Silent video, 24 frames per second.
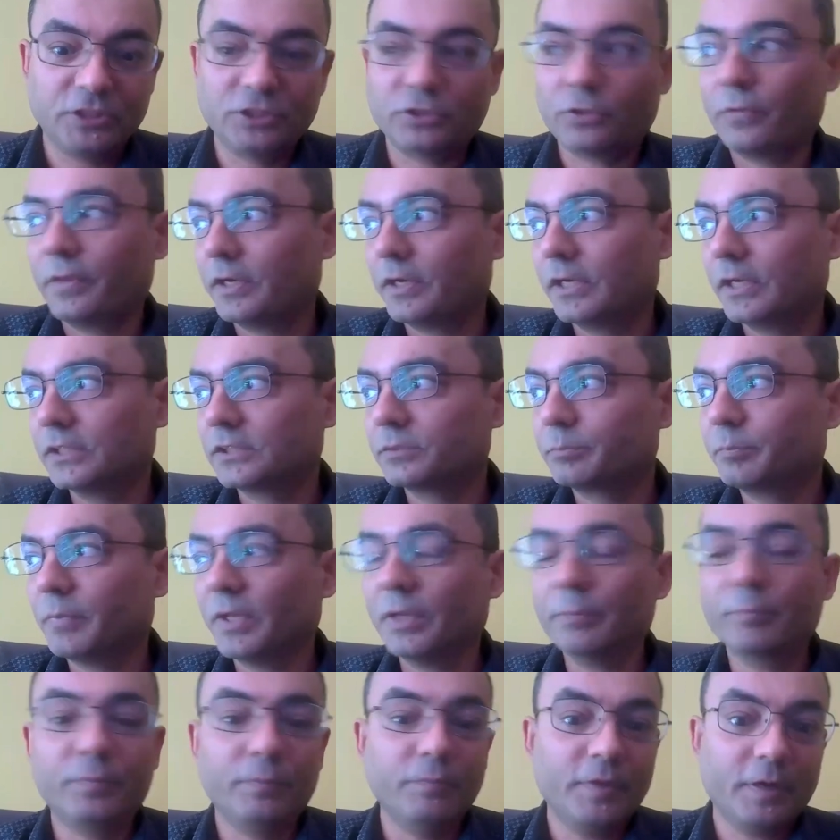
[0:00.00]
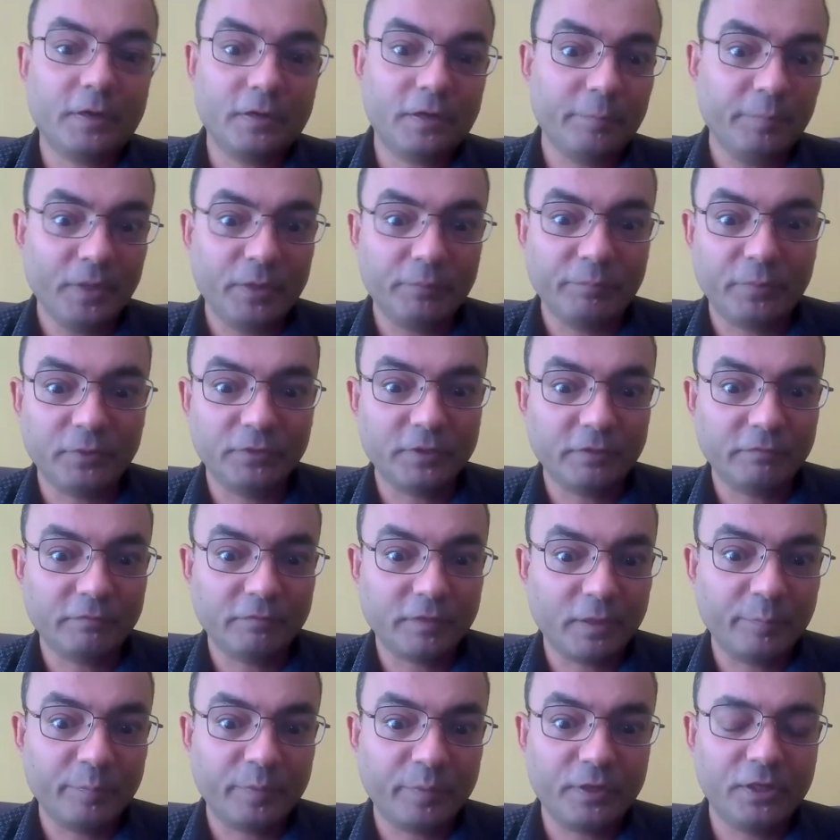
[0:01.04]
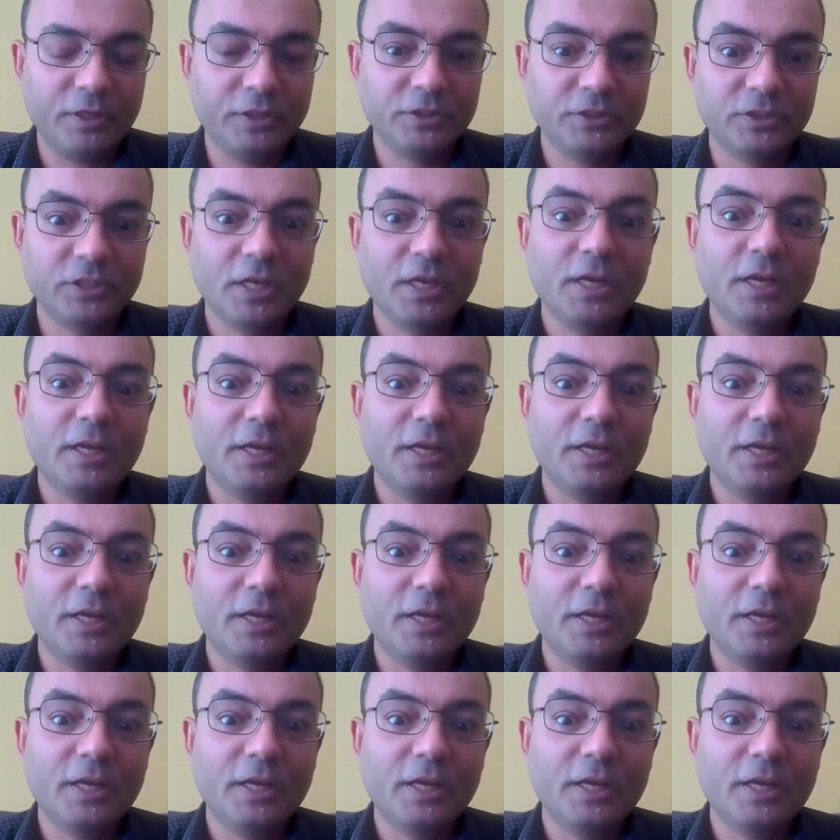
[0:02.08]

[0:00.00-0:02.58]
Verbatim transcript: So there is deep, there are people developers